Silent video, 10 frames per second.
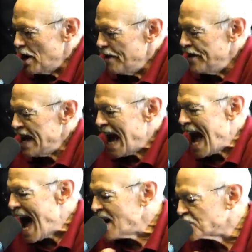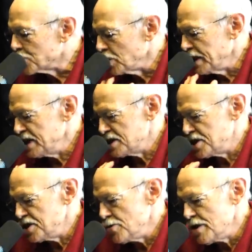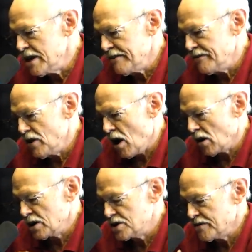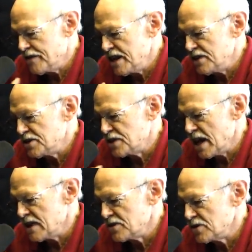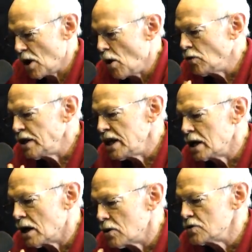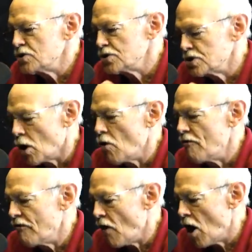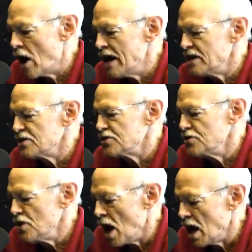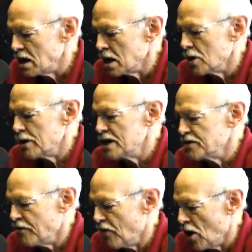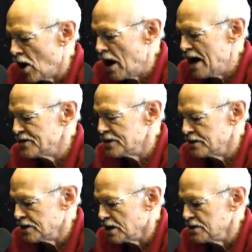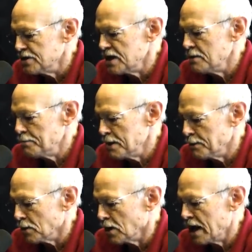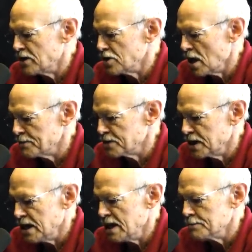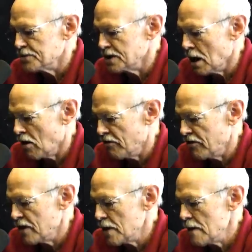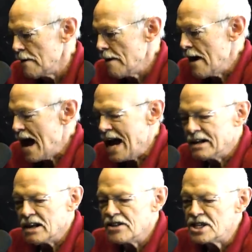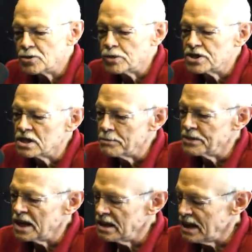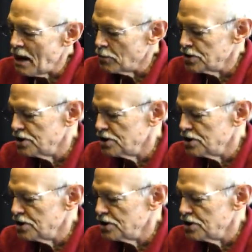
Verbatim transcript: the actual intuitive knowledge of these things only goes so far and does not go as far as it does in people like Chomsky himself. And this was something that was